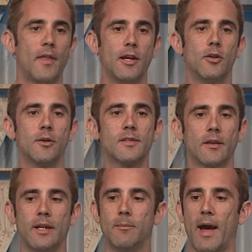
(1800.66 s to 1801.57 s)
that you use
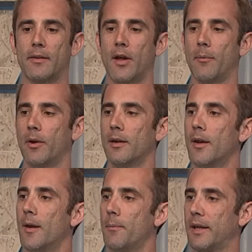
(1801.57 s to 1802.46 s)
the Leanback library.
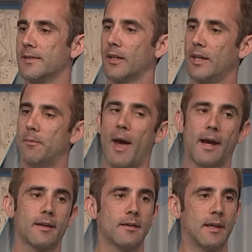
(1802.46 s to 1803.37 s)
Because the
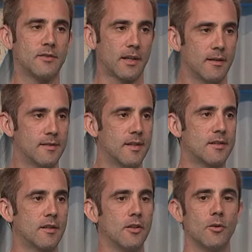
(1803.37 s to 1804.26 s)
Leanback gives a
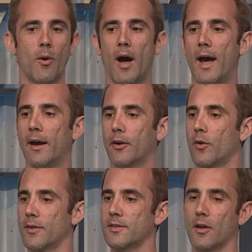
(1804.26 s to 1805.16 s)
consistent UI
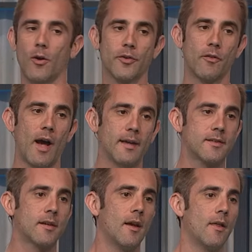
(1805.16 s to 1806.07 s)
across the whole
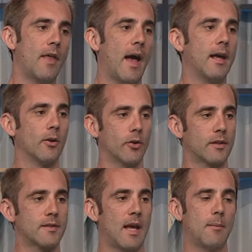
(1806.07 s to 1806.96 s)
device, that it'll
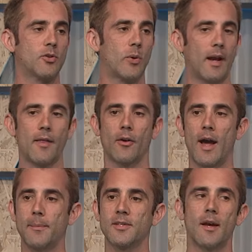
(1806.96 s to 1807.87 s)
look the same between other
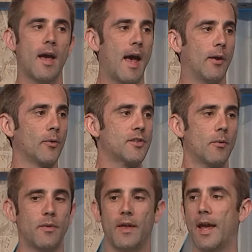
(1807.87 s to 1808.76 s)
apps and
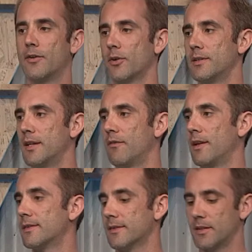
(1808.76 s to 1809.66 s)
also with the Android
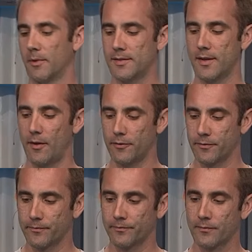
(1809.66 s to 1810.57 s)
TV system
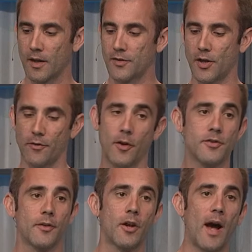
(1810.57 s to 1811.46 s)
itself. So
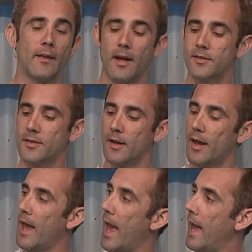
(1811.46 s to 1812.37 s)
those are the guidelines,
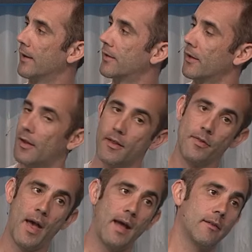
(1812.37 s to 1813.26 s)
and
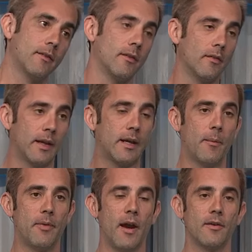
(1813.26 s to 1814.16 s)
that link
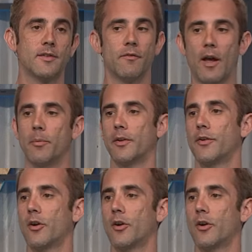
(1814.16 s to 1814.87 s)
up there is available in the